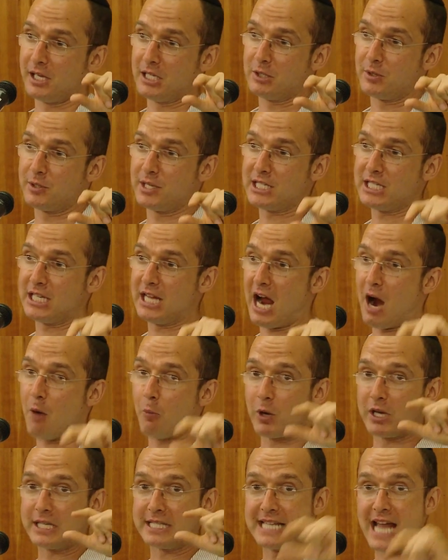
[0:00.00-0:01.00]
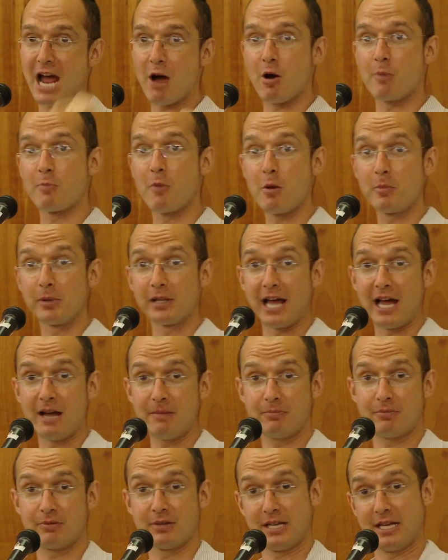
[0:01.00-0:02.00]
So essentially what is now our mobile
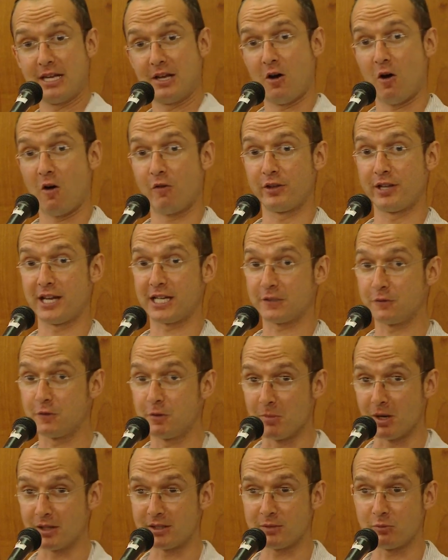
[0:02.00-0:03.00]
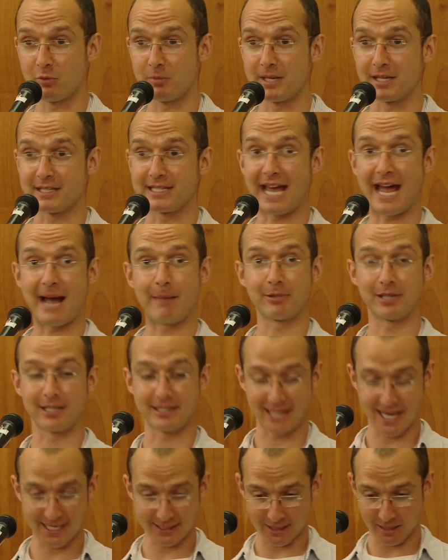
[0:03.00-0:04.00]
app over the next few months will be a tablet
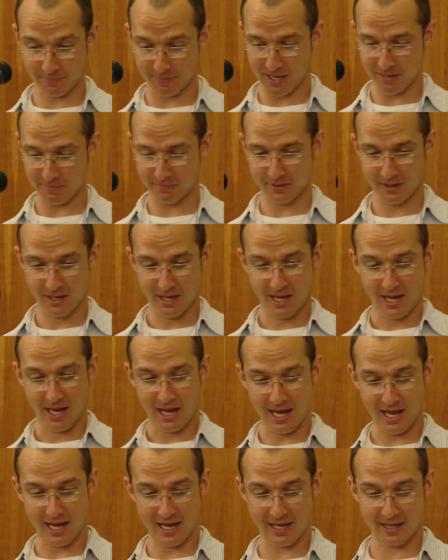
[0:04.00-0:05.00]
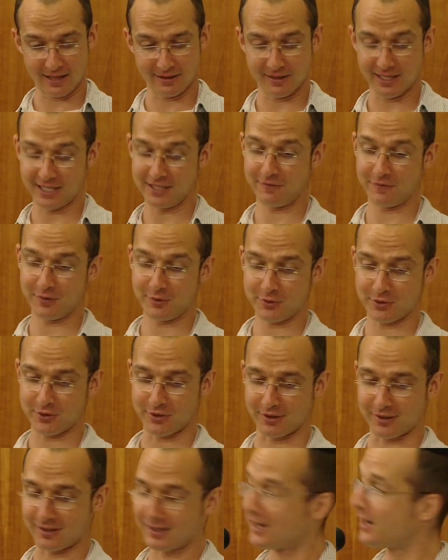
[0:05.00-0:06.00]
and desktop app. And in the
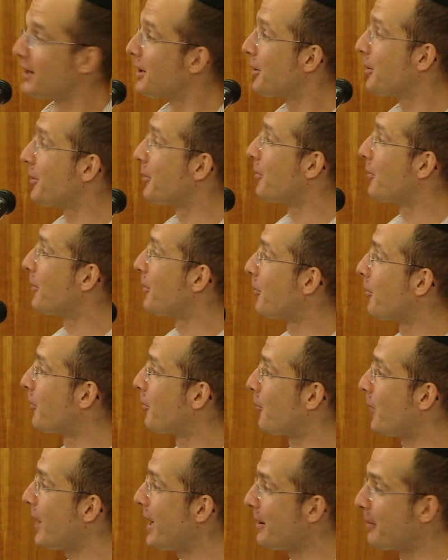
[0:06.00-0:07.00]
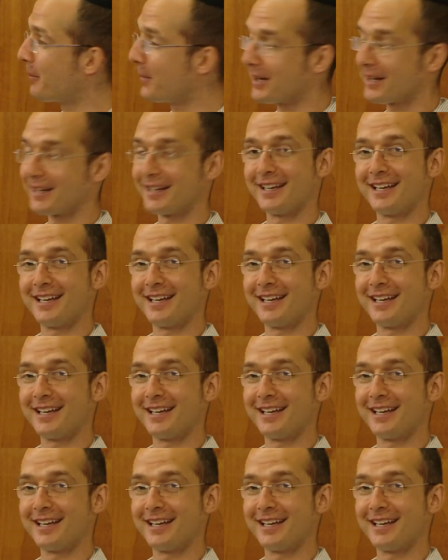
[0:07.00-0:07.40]
future, web.